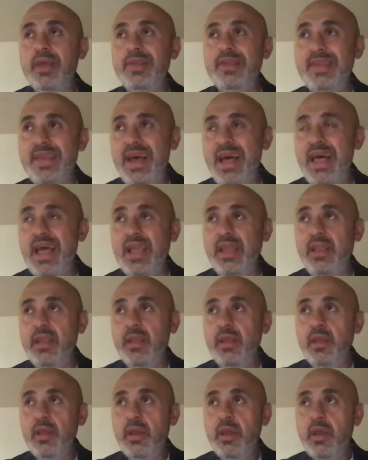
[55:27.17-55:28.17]

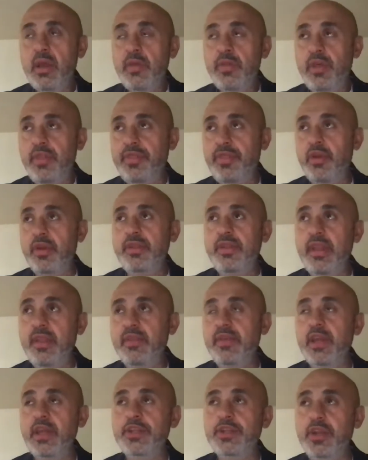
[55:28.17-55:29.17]
assign the
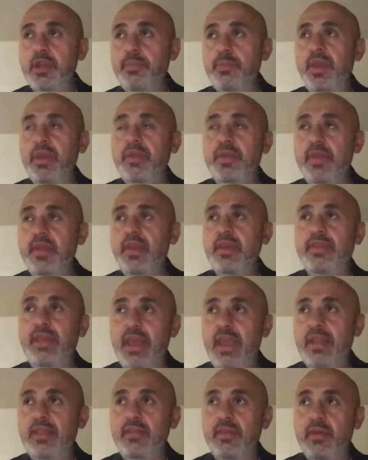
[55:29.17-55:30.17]
13th century BCE
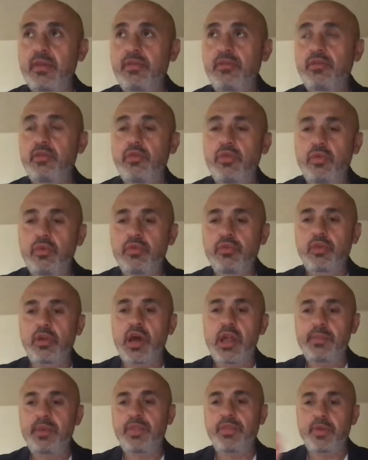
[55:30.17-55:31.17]
date to
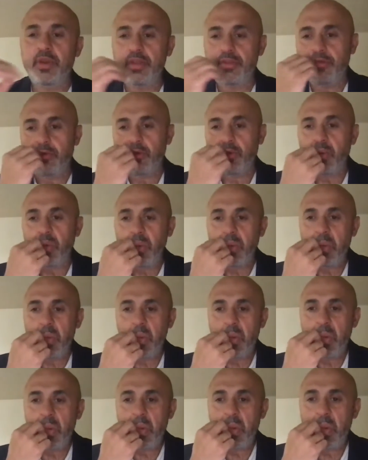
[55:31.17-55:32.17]
Deuteronomy 32?
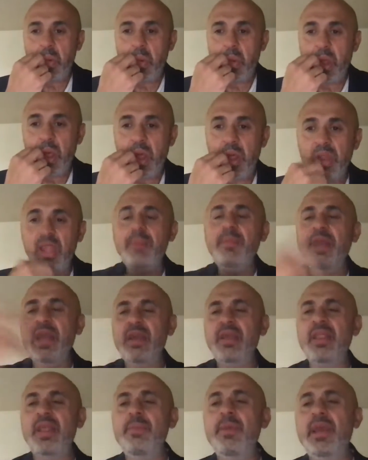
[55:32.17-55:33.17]
Let
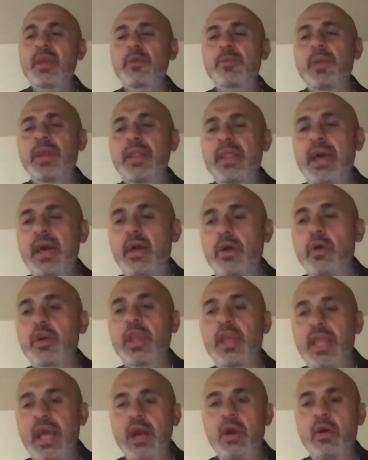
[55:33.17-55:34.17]
me let me explain that.
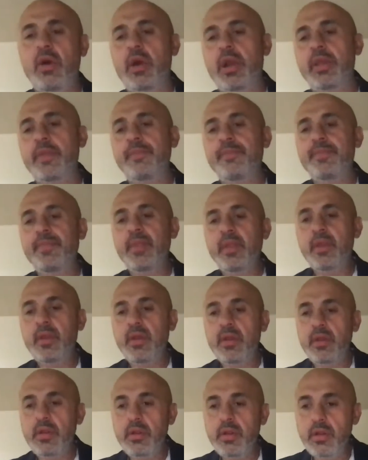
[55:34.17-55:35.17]
Okay, now, all right.
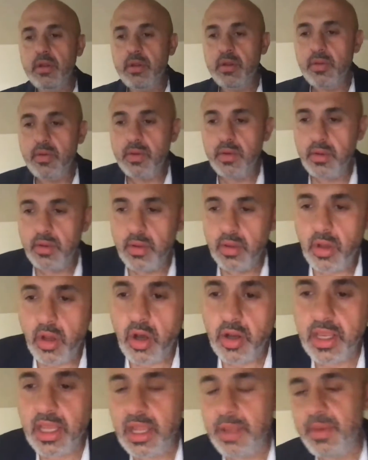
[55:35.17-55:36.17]

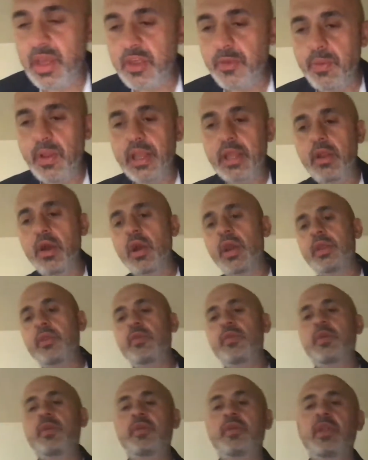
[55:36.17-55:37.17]
Okay, let me explain. All right,
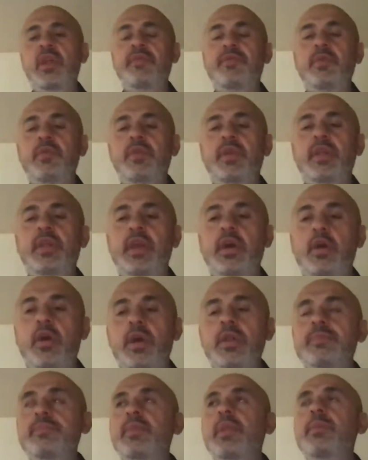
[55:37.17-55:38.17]
so enough you said yeah. All
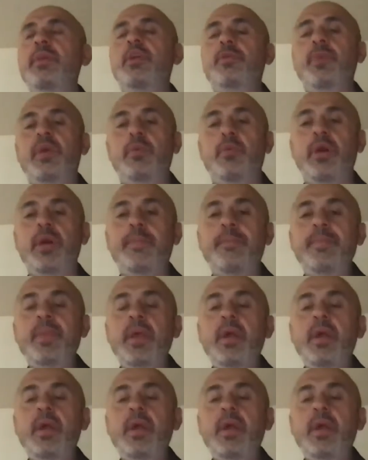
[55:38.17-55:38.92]
right, let me explain why.